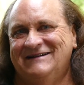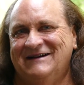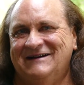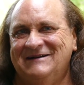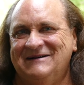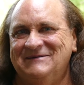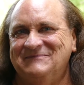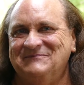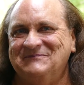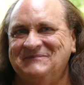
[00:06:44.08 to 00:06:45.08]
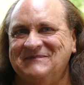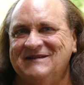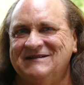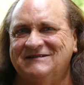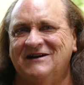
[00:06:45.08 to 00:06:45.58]
um,
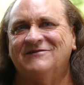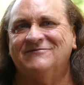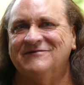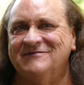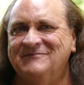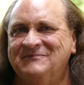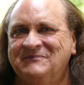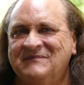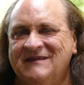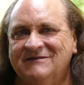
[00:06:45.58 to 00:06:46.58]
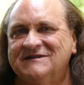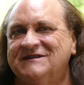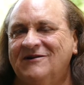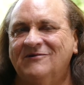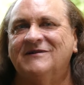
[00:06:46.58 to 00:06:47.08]
darkroom. It was an
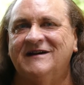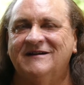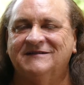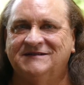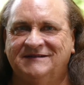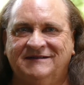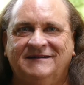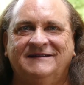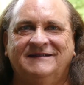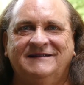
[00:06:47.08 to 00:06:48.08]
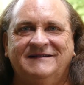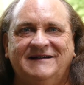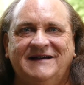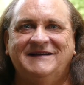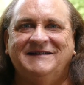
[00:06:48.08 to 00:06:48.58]
old house,
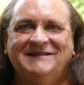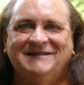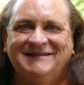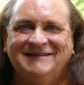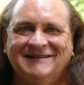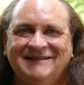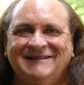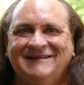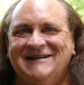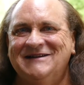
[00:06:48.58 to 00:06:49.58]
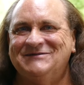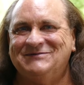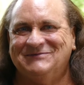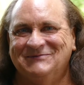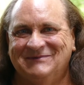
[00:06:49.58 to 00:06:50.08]
and,
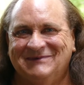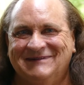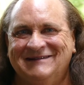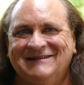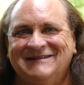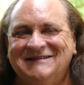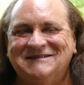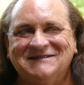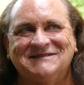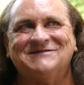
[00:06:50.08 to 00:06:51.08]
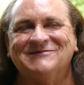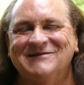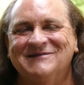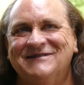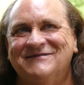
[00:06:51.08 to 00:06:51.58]
and this is a story
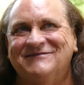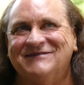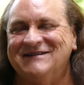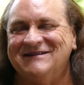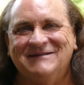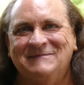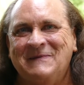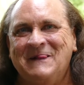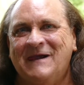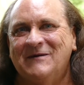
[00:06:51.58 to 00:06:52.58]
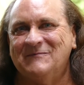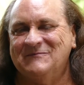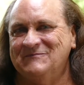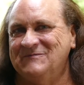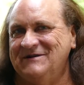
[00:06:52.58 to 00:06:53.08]
I'll never forget.
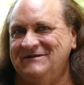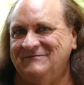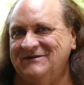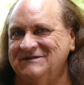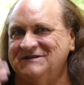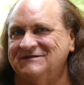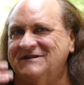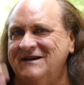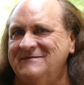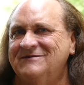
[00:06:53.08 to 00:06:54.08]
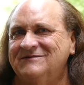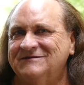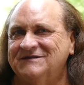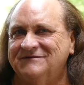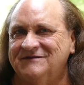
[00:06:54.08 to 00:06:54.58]
We, because of the
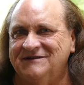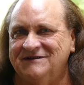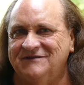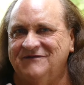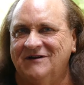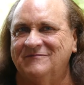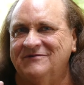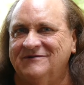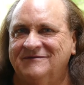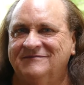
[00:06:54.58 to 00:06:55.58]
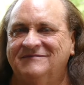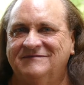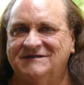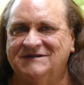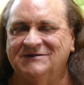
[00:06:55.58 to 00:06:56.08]
chemicals of the developer and
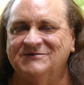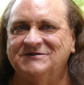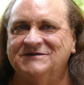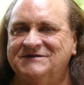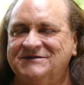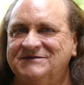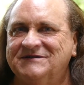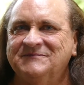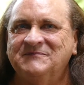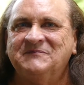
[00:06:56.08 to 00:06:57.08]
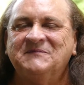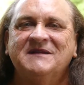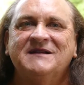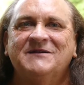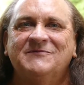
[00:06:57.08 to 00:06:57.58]
solutions used,
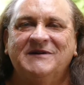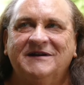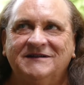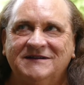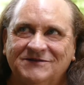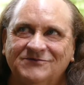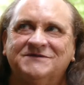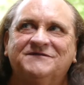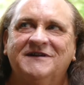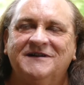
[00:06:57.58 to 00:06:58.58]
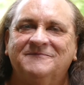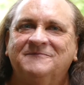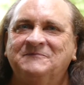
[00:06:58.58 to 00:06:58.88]
we had an exhaust fan,